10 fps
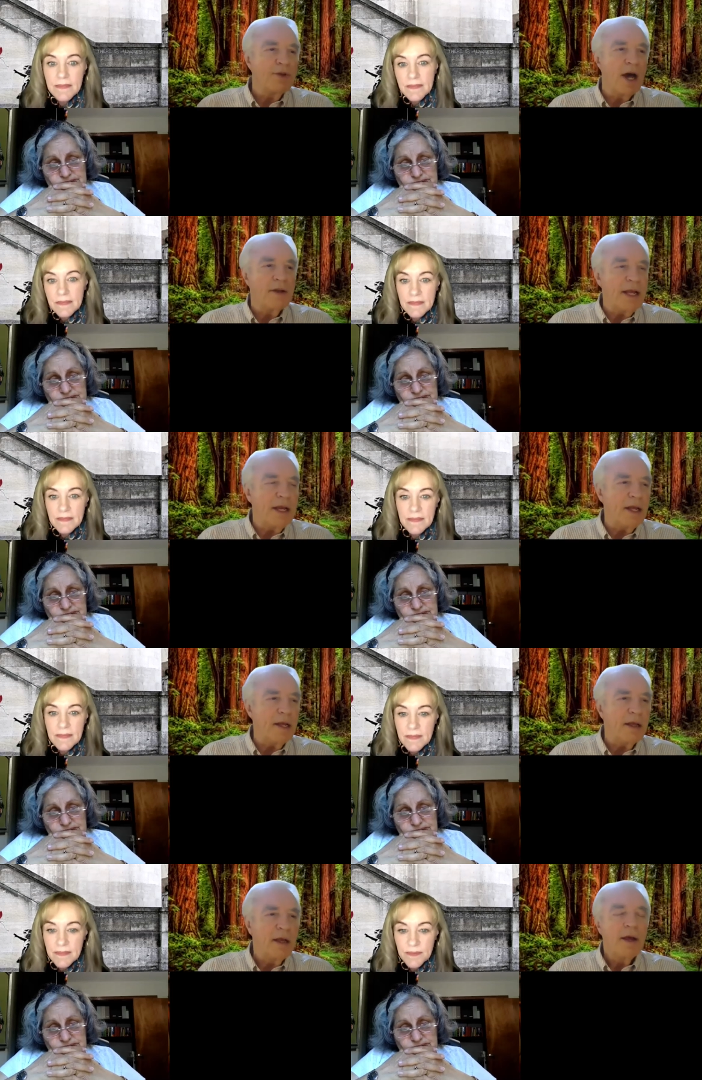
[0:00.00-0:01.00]
Speaker 1: done
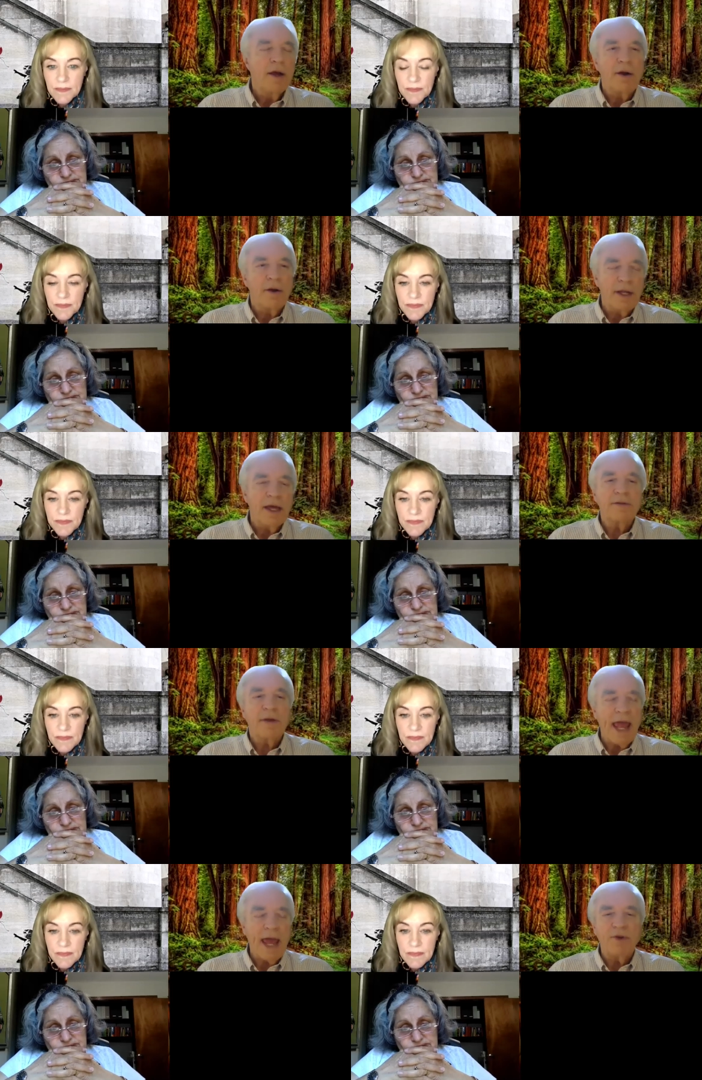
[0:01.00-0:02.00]
eating? Or yes,
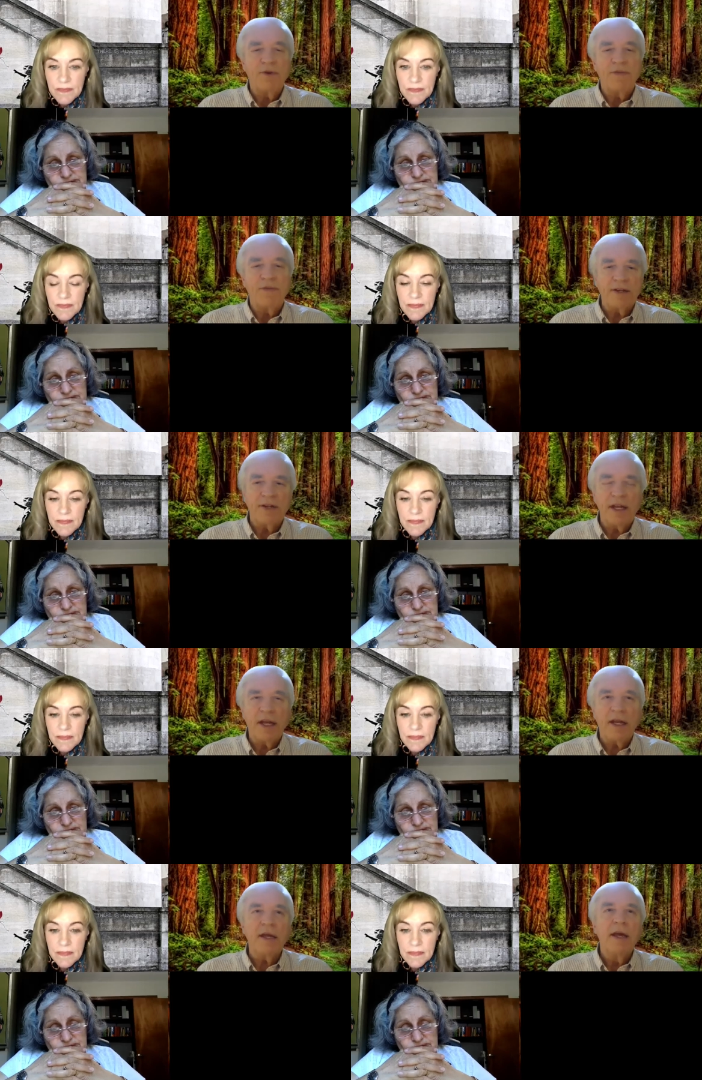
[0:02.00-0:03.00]
have you finished
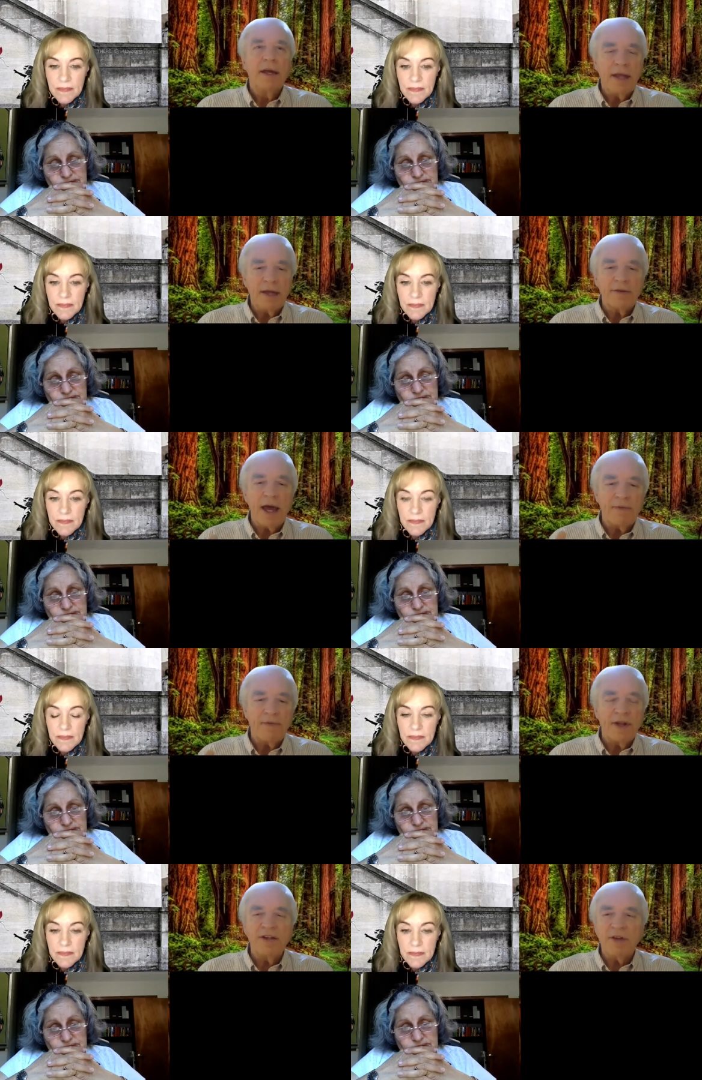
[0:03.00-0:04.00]
eating? Yes, I have
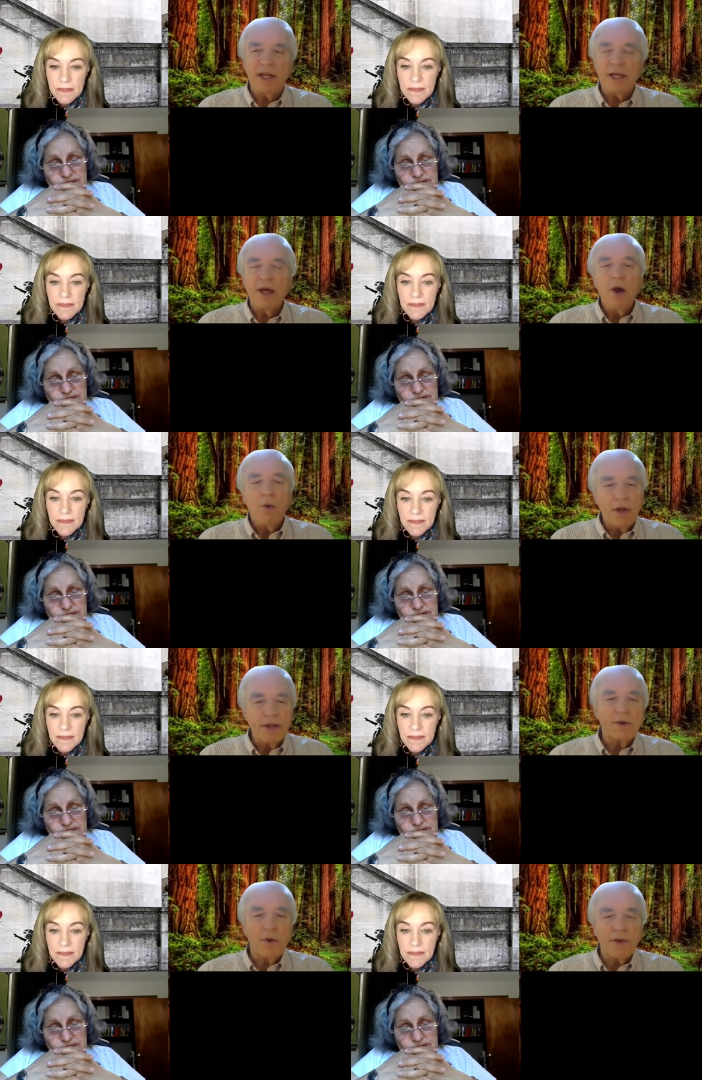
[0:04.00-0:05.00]
finished eating. Well,
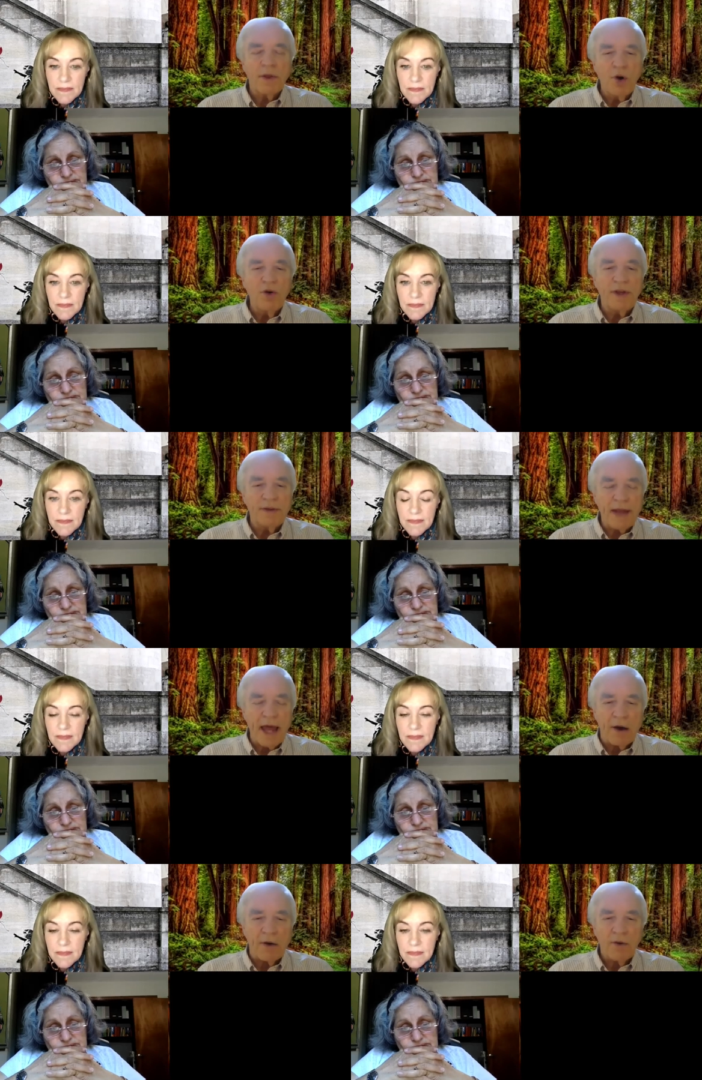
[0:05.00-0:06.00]
let's go to the movies
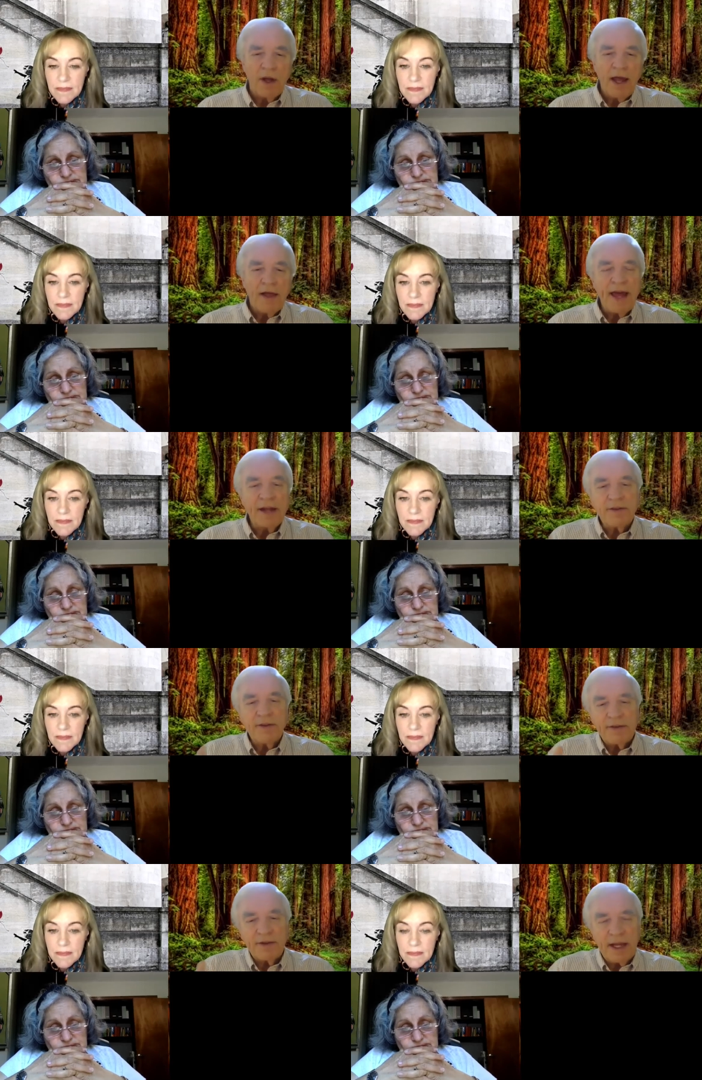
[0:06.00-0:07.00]
now. That's
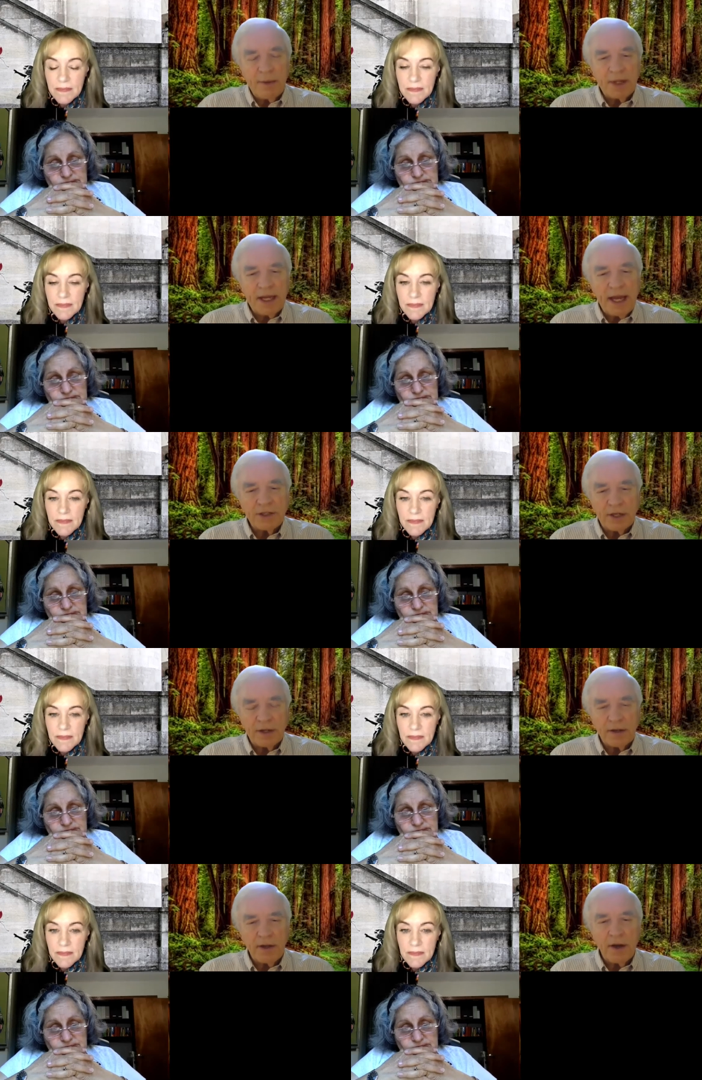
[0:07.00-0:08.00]
the
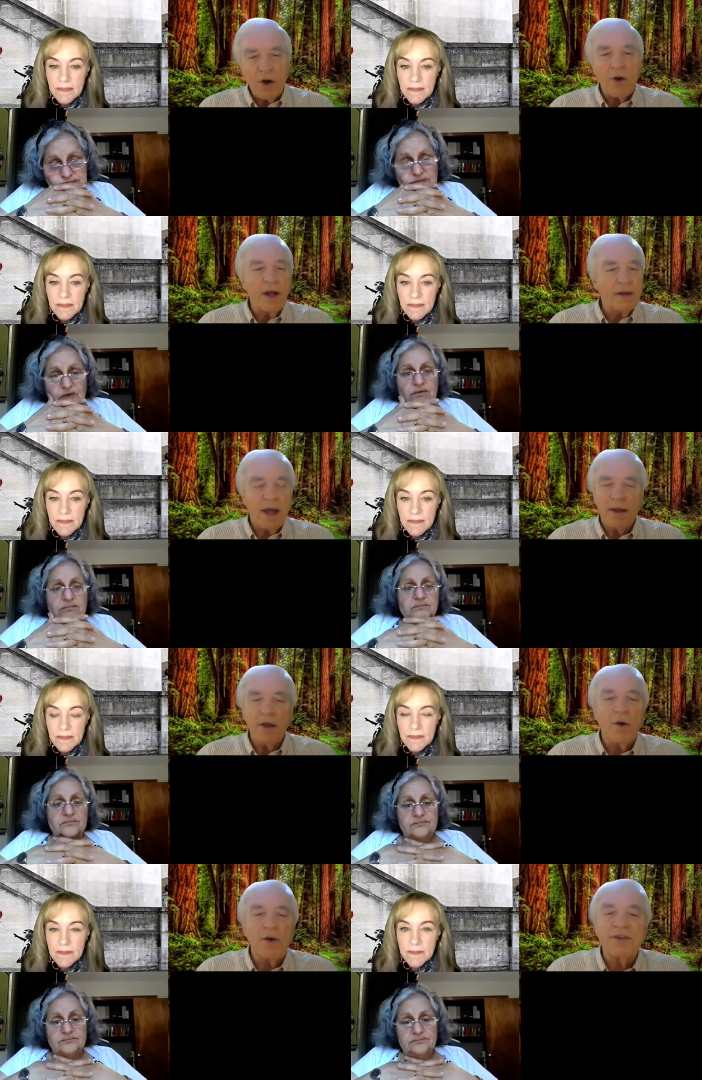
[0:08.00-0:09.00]
implication, or
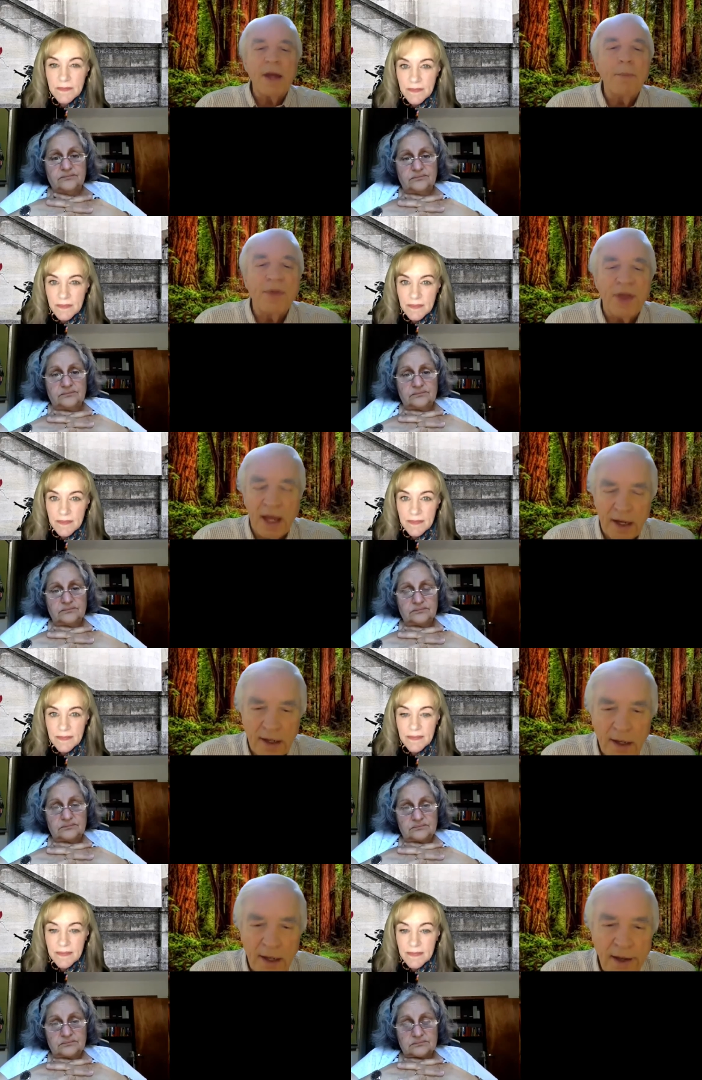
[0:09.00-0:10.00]
something
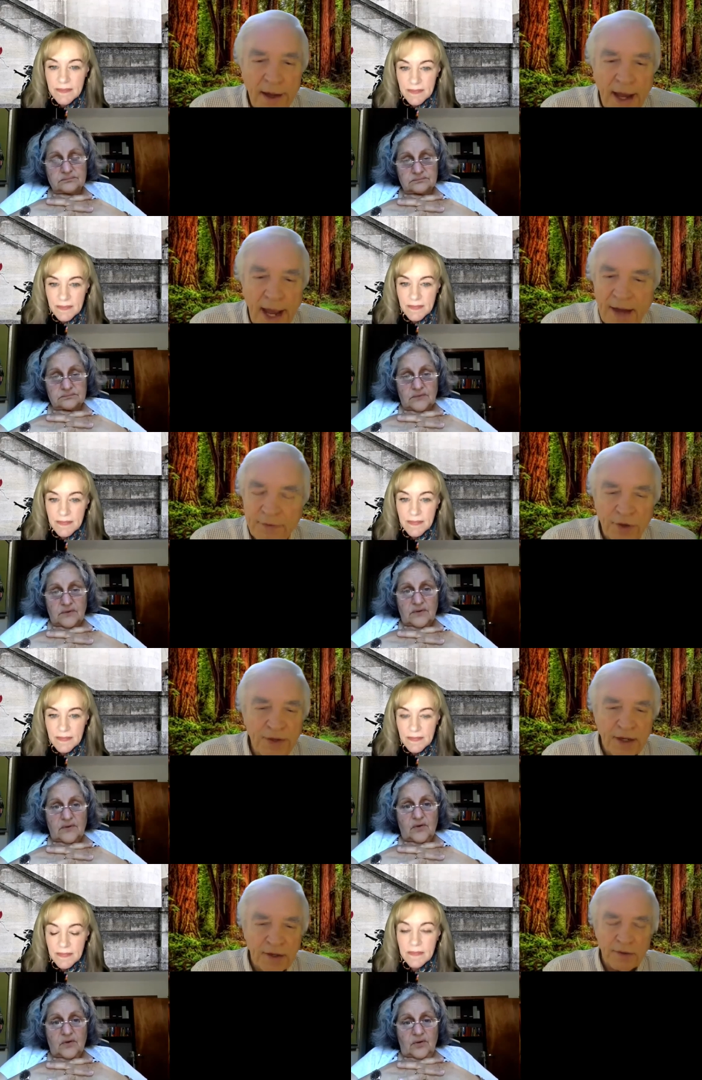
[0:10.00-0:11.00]
after
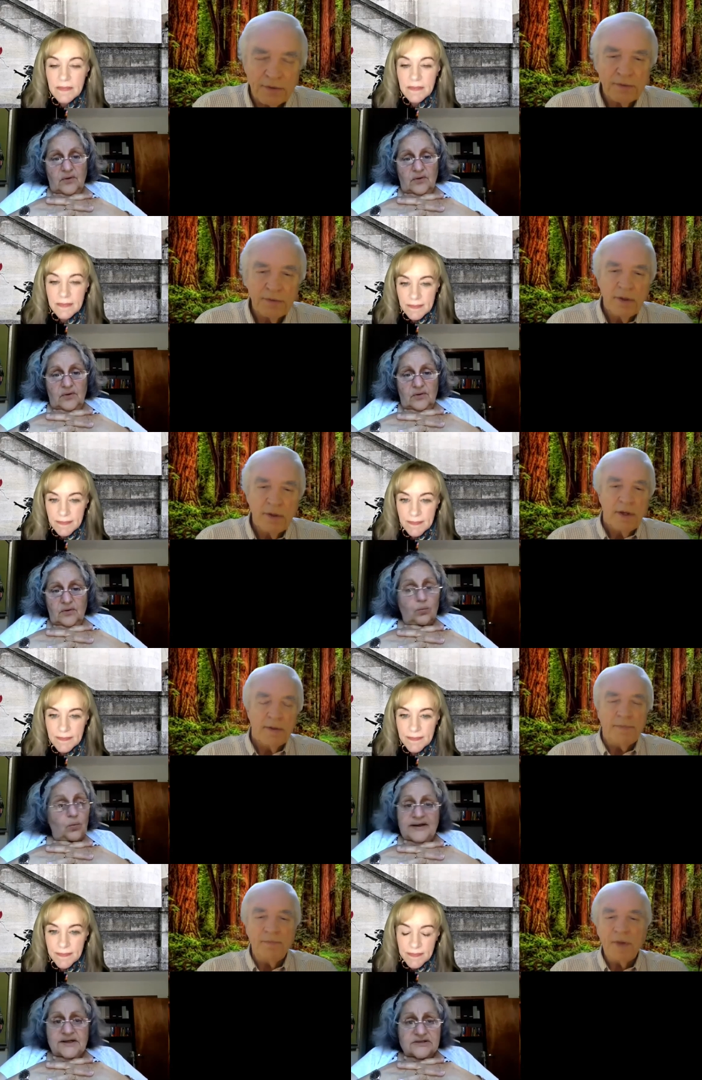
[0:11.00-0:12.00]
dinner.
Speaker 2: Why
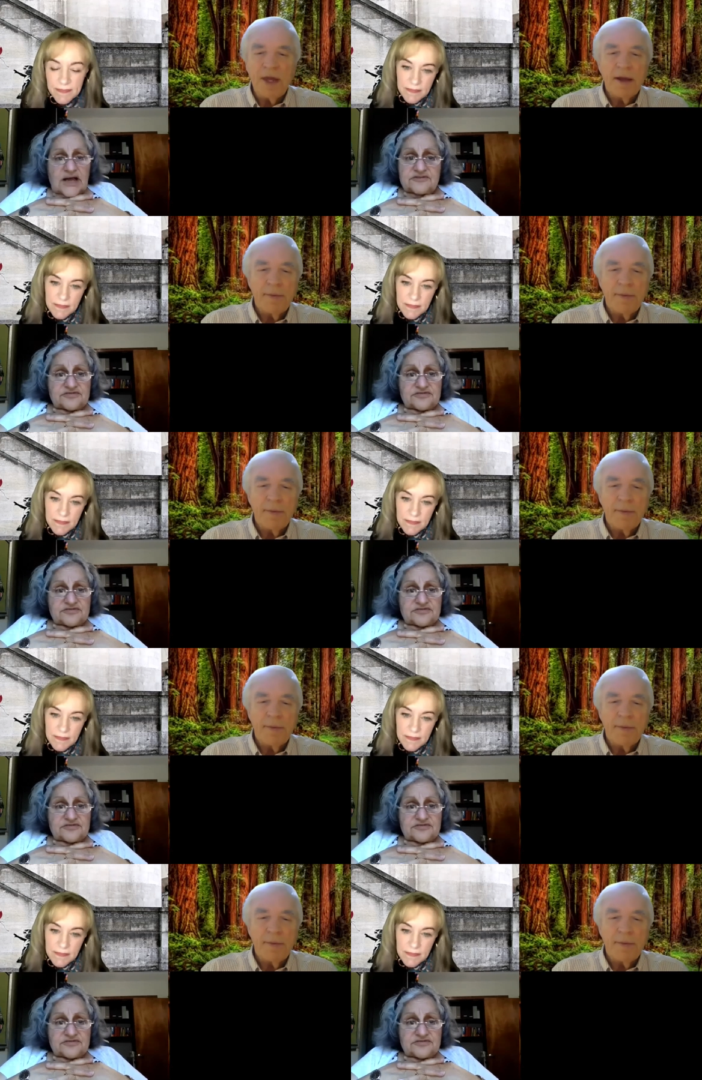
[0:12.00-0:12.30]
not I